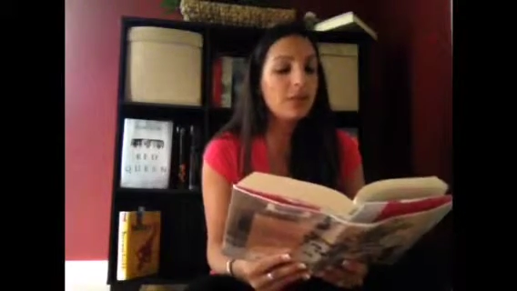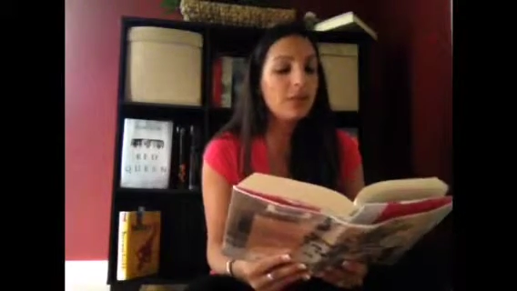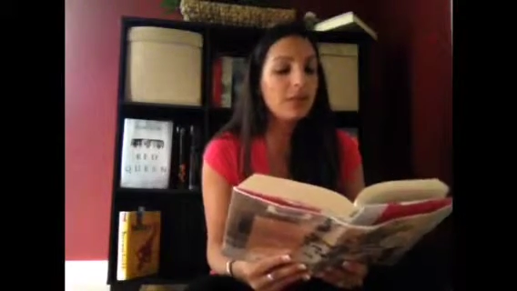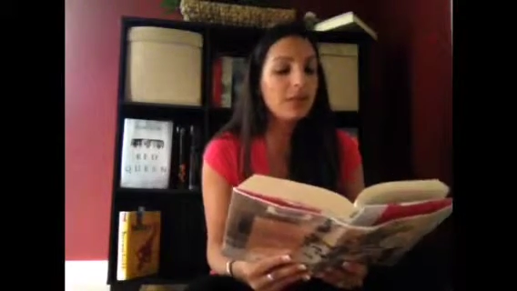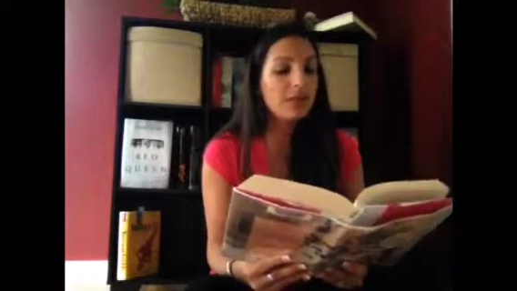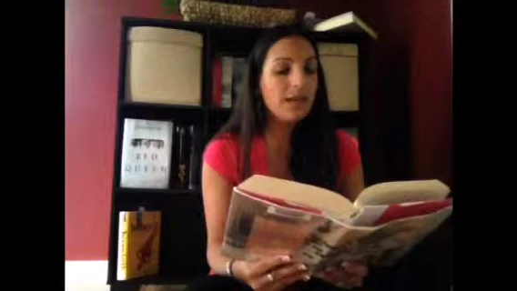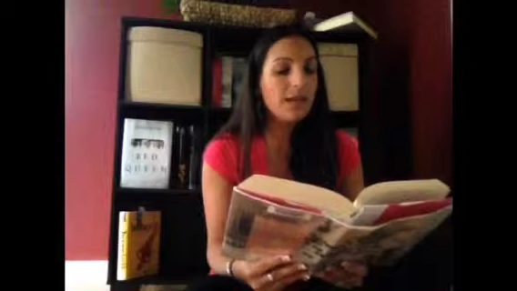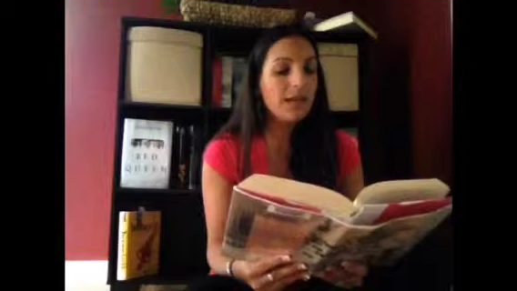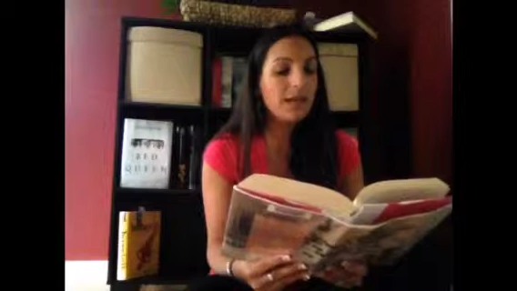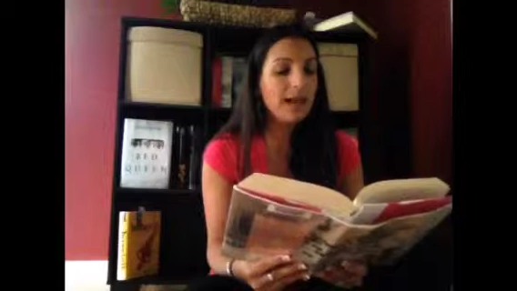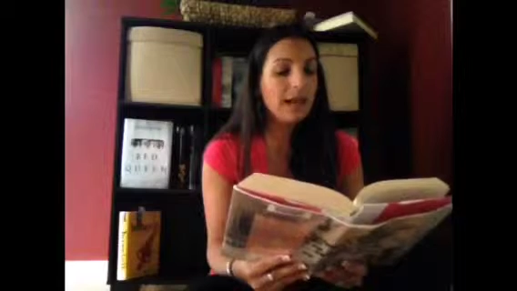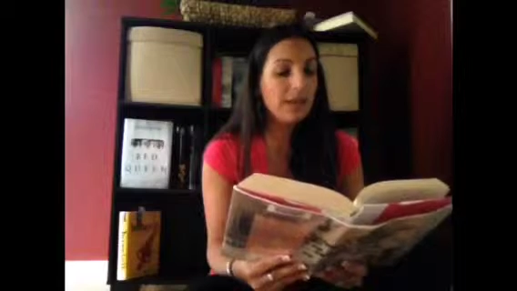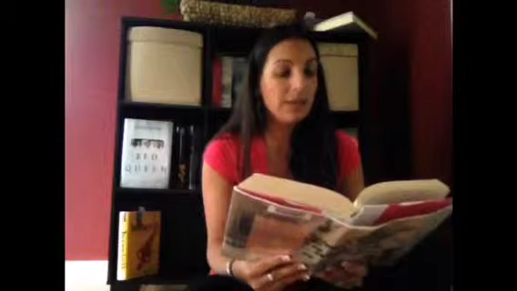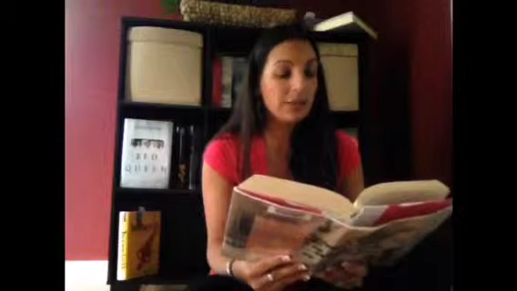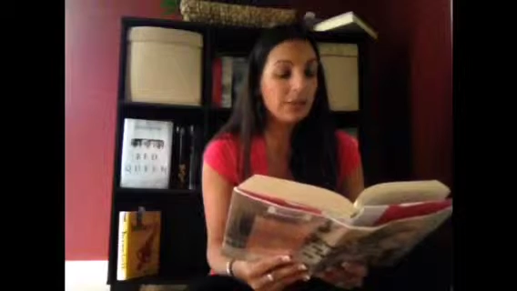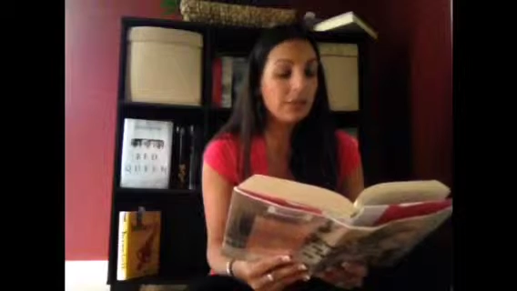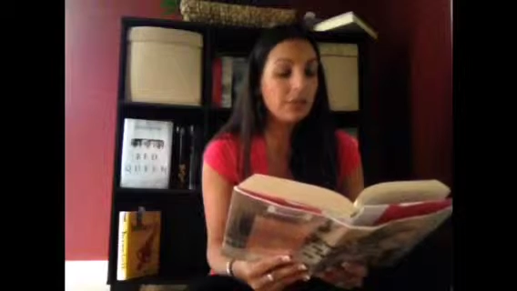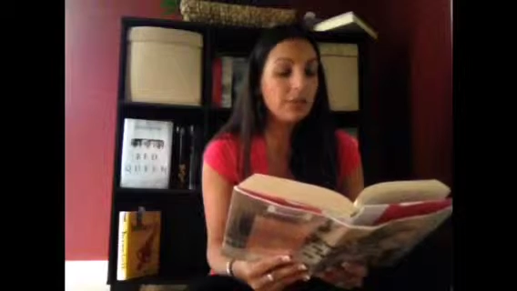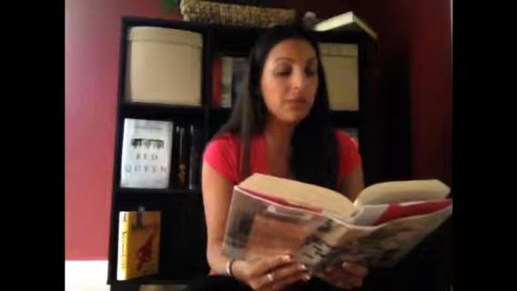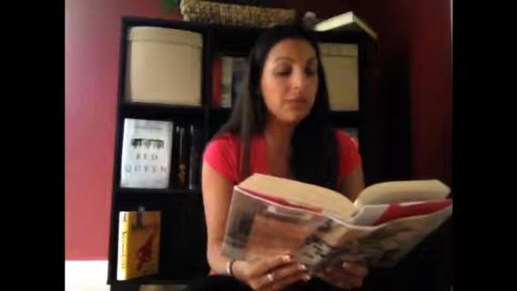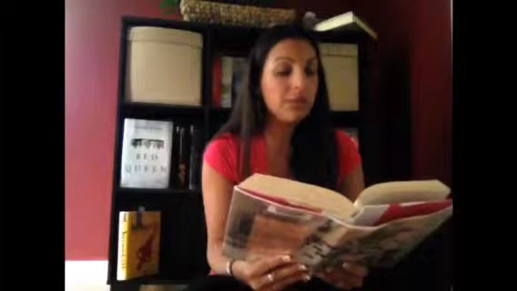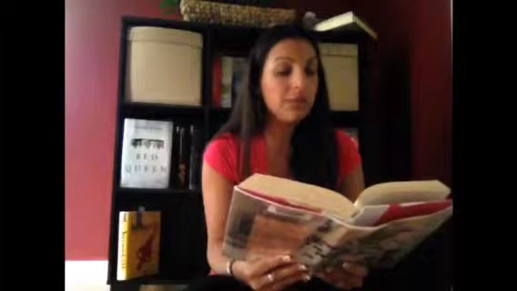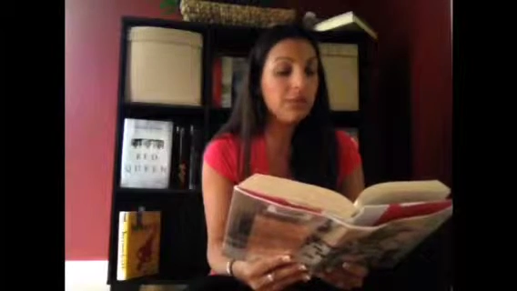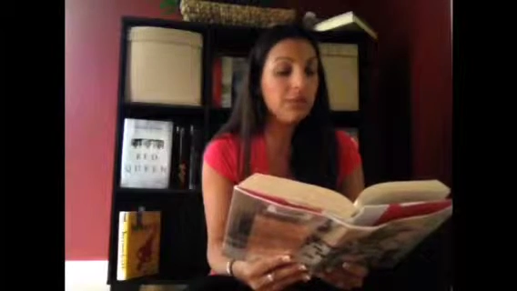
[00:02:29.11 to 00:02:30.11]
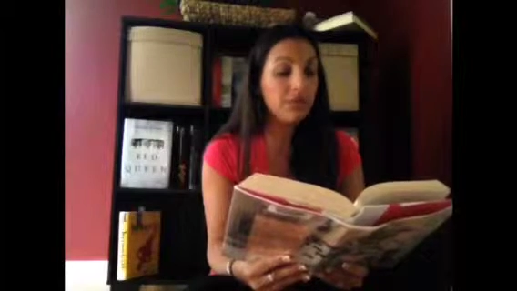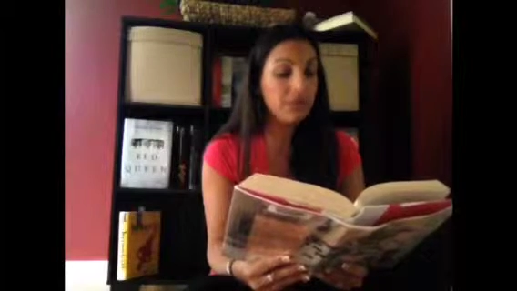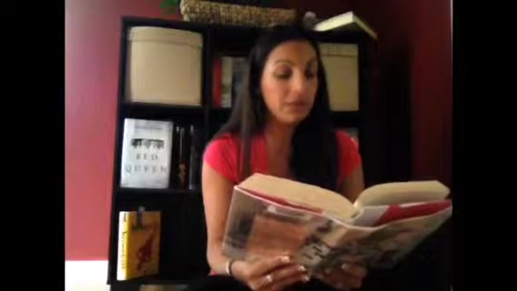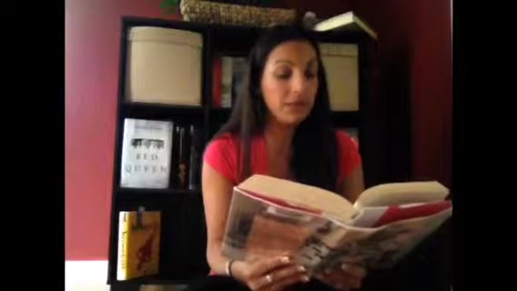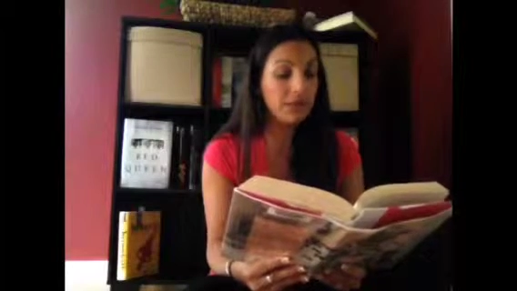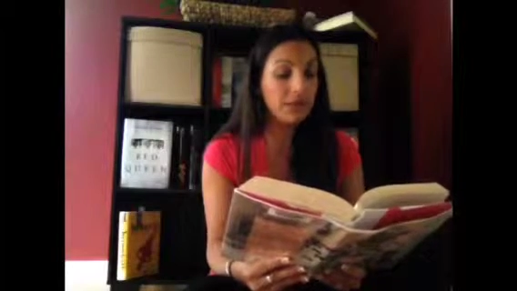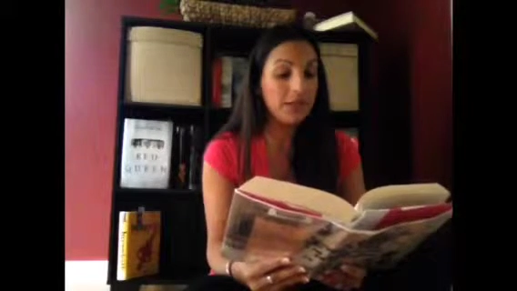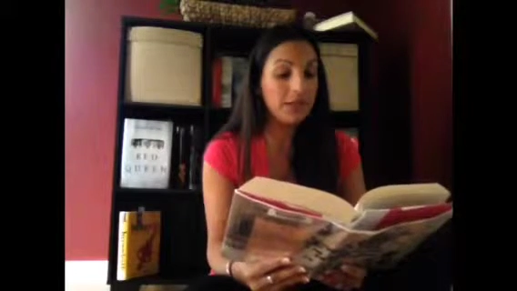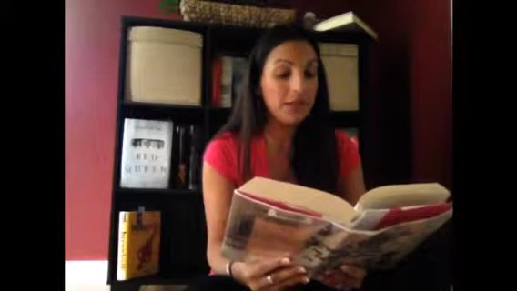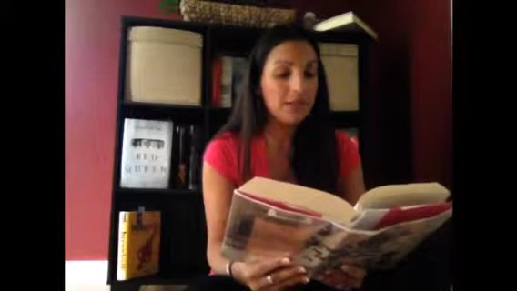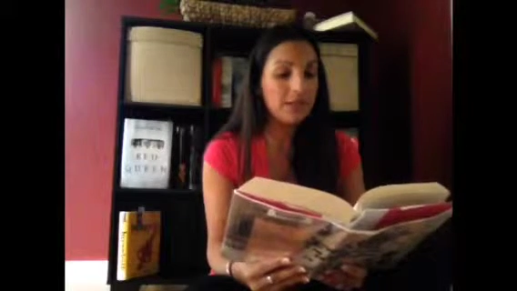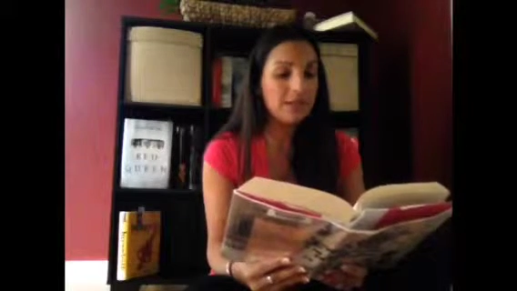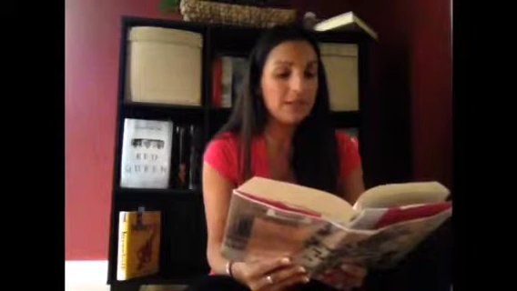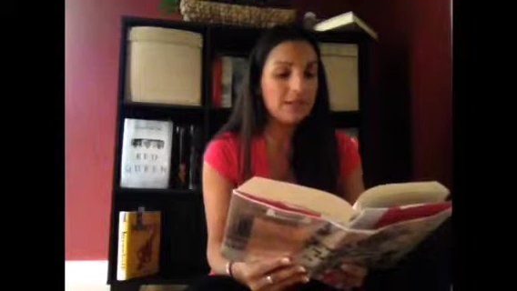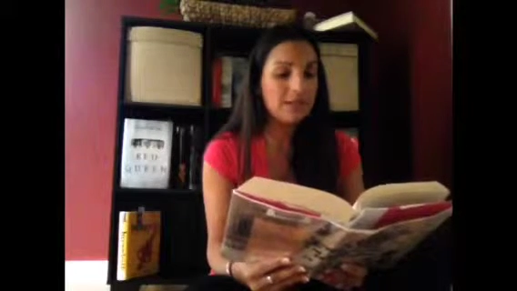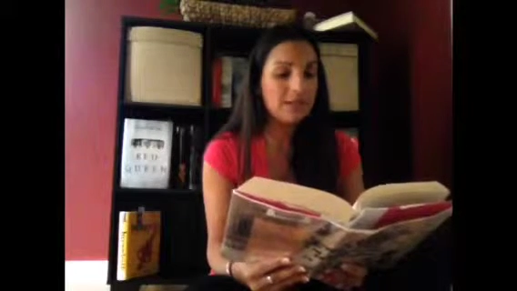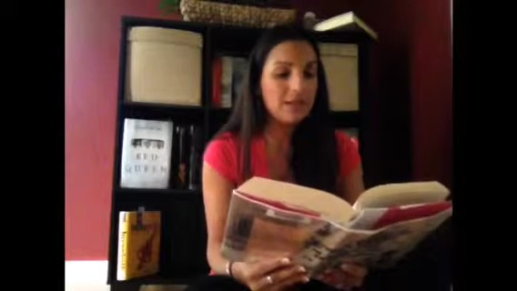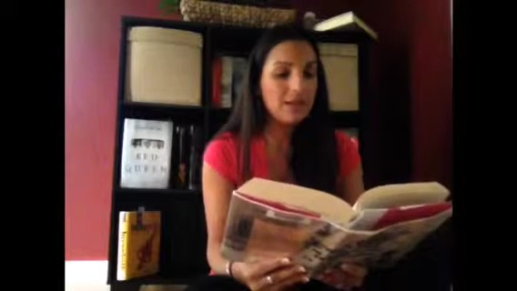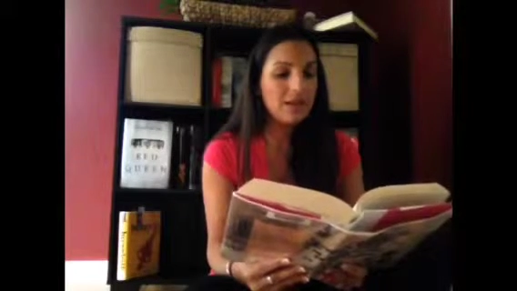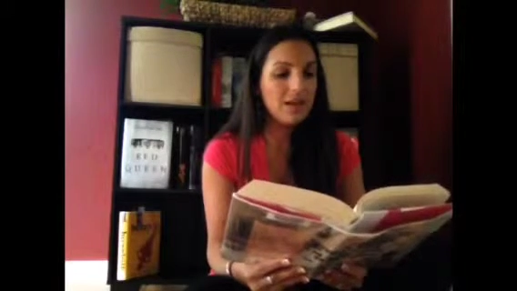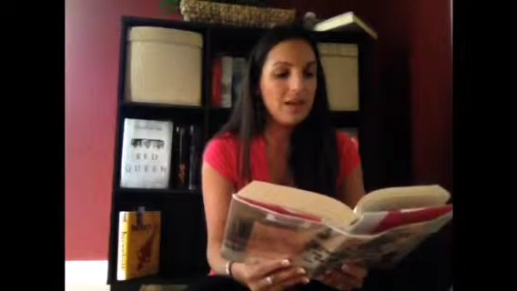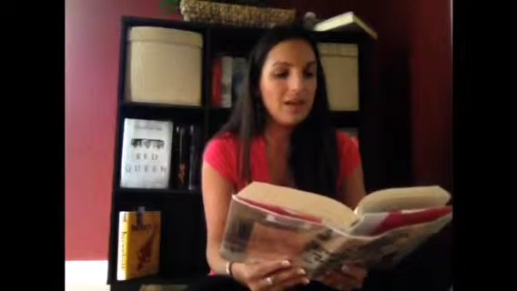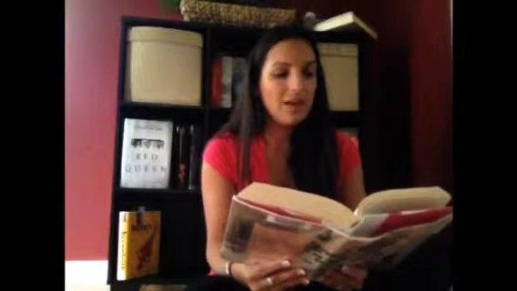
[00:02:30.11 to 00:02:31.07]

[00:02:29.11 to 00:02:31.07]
but actually furious.